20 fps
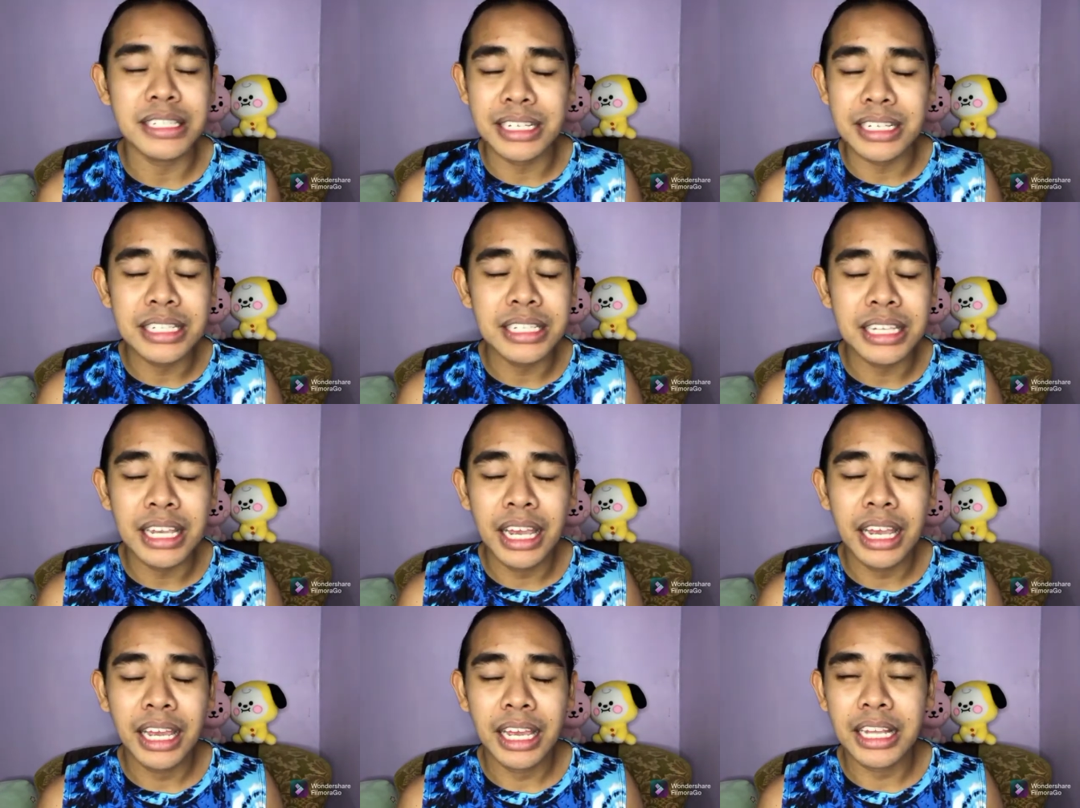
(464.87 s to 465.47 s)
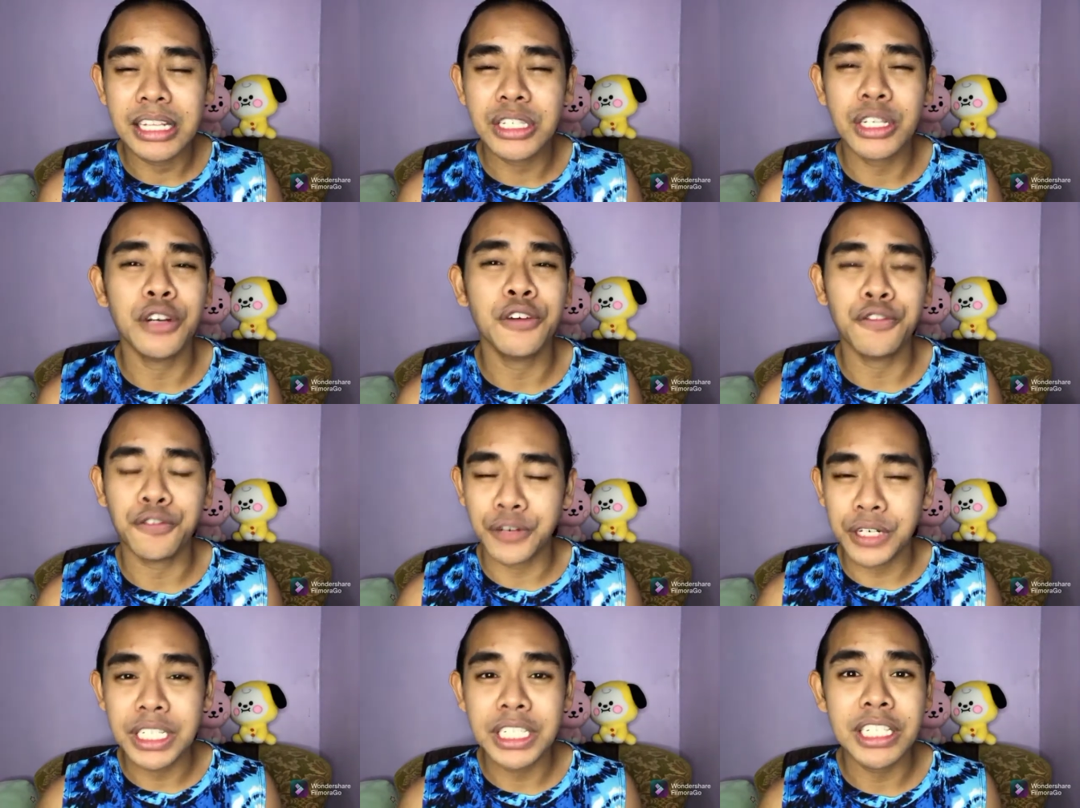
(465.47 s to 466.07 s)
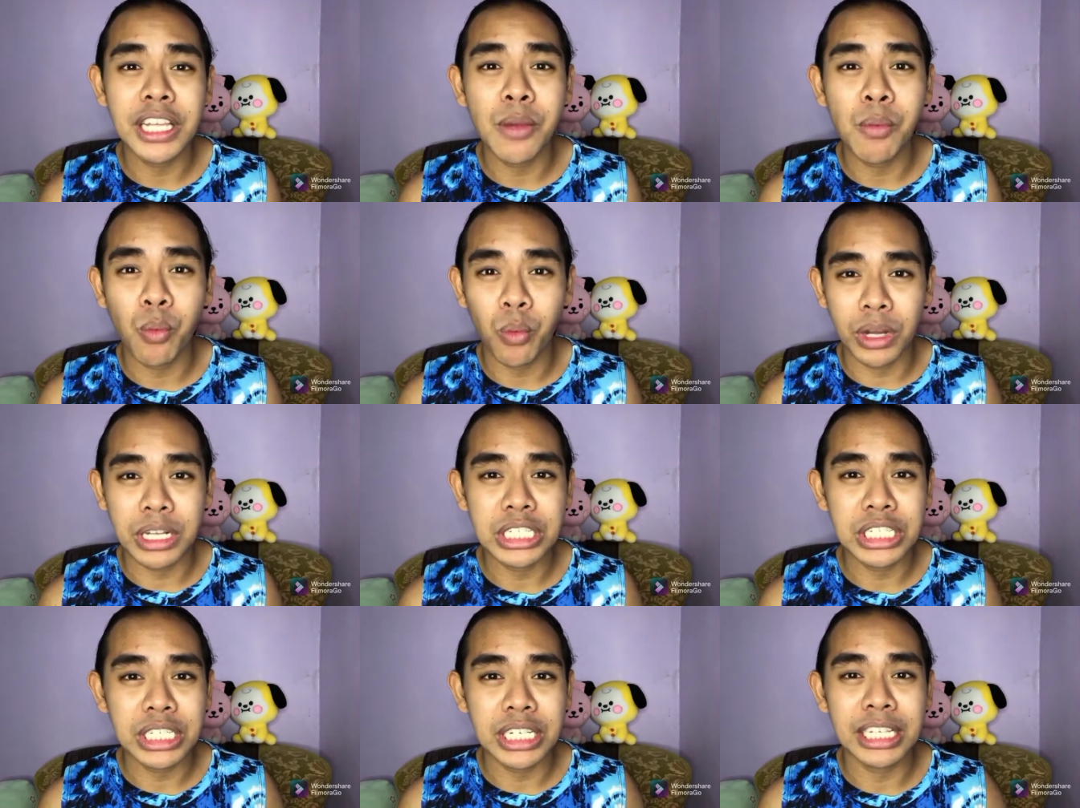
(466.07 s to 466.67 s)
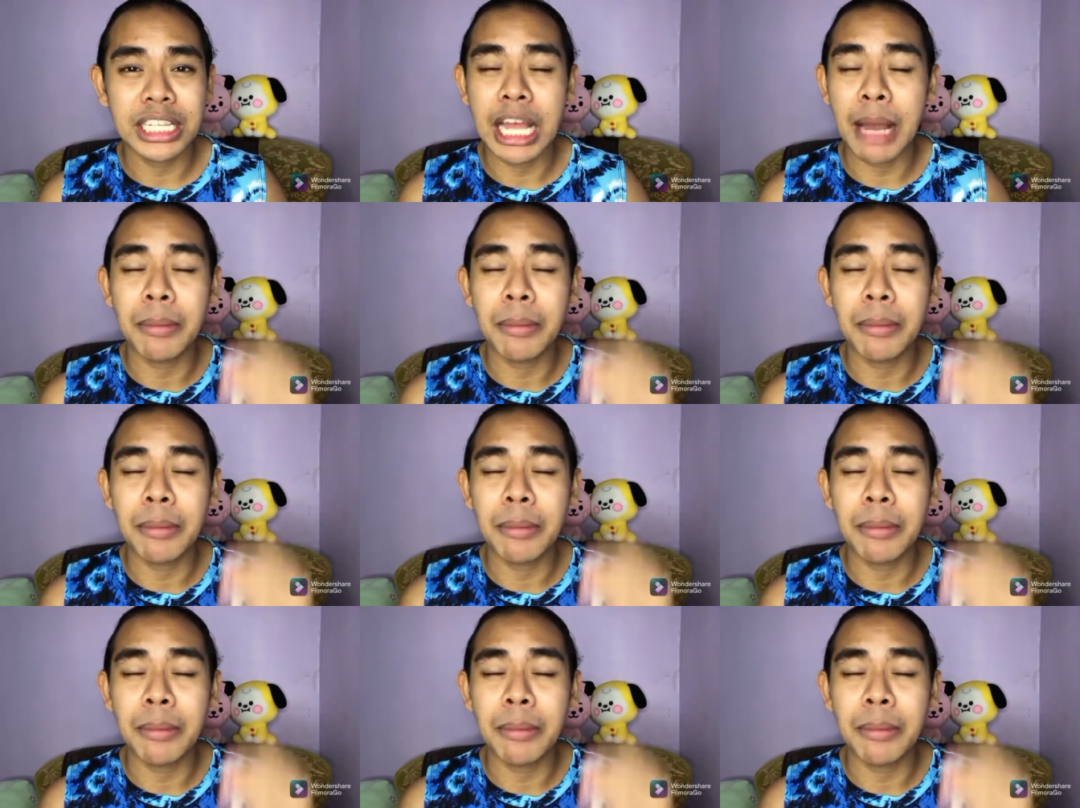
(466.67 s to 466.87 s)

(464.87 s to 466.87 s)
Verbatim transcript: since it's our first time watching,